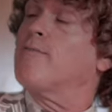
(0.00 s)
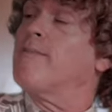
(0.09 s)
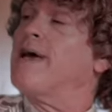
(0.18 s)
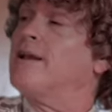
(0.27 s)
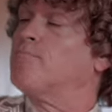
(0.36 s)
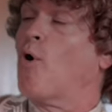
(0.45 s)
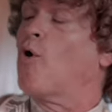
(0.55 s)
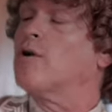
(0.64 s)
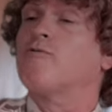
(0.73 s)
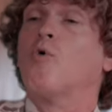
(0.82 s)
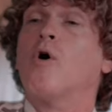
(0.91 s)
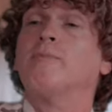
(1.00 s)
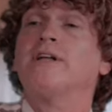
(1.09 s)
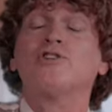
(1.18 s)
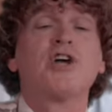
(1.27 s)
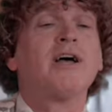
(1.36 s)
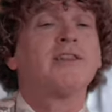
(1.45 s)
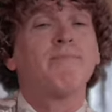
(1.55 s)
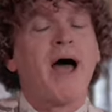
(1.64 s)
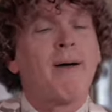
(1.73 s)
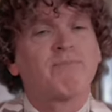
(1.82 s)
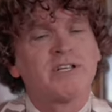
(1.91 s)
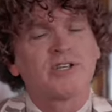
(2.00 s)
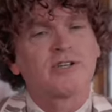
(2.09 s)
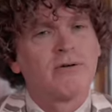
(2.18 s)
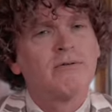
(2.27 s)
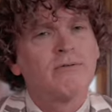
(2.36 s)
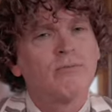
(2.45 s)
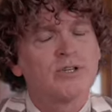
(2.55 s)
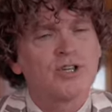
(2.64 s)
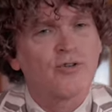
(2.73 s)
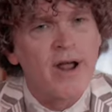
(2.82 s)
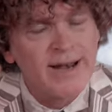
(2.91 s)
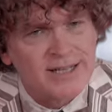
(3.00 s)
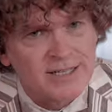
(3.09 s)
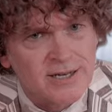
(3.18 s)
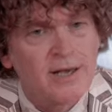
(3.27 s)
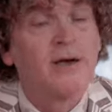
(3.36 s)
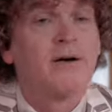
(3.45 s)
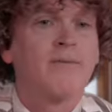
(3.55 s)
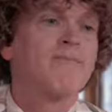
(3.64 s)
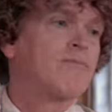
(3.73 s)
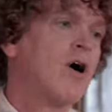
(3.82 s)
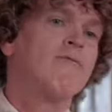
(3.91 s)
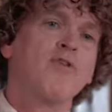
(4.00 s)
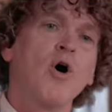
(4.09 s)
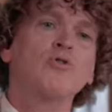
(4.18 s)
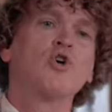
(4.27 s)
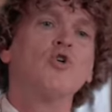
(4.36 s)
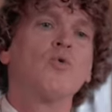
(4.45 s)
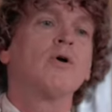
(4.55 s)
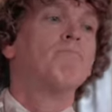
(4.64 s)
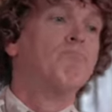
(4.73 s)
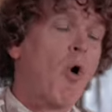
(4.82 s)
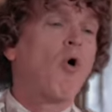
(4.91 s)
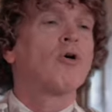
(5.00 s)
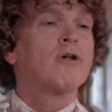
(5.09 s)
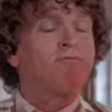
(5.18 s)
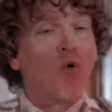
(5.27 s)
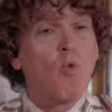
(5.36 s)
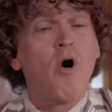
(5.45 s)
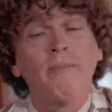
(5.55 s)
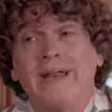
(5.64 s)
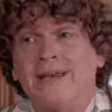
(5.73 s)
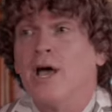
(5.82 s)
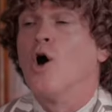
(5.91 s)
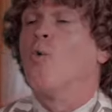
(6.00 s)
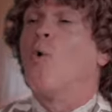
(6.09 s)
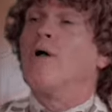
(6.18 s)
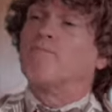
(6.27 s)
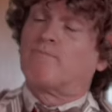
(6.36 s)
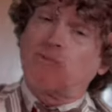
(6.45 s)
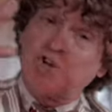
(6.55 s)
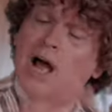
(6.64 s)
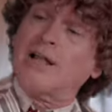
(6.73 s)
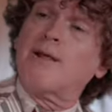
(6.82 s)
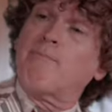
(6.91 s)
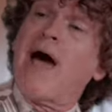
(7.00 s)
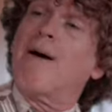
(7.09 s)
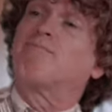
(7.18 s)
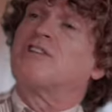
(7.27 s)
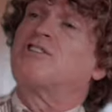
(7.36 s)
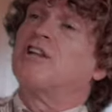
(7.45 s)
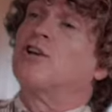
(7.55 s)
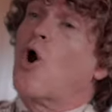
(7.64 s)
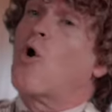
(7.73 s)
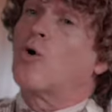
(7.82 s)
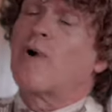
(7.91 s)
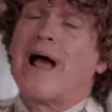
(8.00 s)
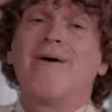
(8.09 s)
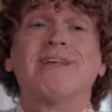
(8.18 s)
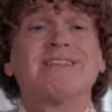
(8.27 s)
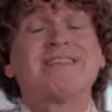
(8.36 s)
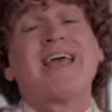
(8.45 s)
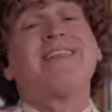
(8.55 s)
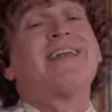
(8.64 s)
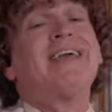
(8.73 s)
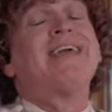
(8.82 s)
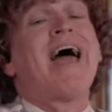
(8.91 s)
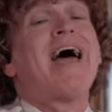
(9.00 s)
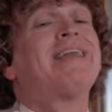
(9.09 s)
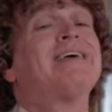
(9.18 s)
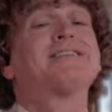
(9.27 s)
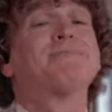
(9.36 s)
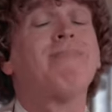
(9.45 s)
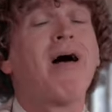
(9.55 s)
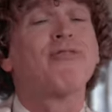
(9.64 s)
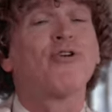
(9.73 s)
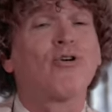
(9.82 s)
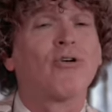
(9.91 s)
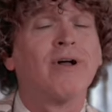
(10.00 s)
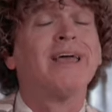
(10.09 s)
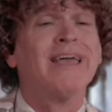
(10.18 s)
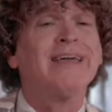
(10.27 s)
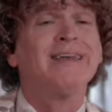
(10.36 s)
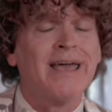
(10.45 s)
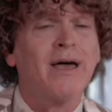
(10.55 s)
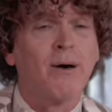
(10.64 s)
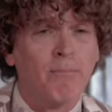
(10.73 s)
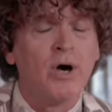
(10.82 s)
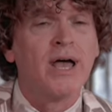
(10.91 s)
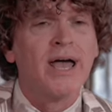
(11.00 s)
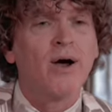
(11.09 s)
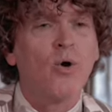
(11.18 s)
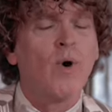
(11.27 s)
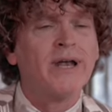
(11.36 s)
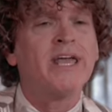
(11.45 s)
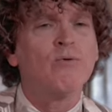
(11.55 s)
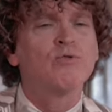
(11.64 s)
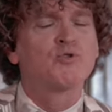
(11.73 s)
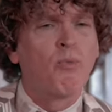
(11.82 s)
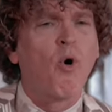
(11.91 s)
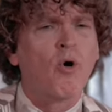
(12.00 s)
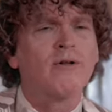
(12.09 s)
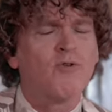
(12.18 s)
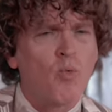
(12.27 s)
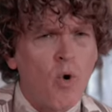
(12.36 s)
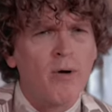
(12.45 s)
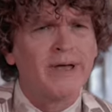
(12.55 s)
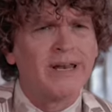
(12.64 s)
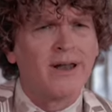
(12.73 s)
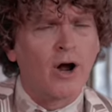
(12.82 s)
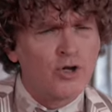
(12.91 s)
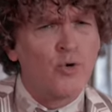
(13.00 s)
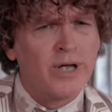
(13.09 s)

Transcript: the men born of a woman, John the Baptist was the greatest of those who were born of a woman. Well, John the Baptist didn't go around and say that he had his mother in him when he was born of a woman. Are you